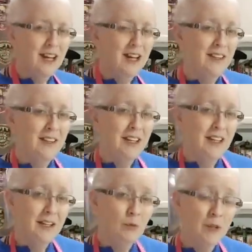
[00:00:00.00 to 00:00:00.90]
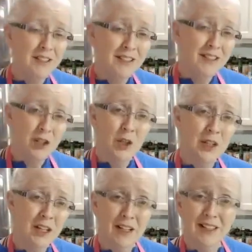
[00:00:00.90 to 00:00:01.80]
and then once it's
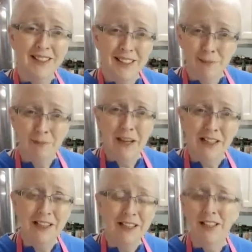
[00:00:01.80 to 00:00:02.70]
cooking, I'll smell it.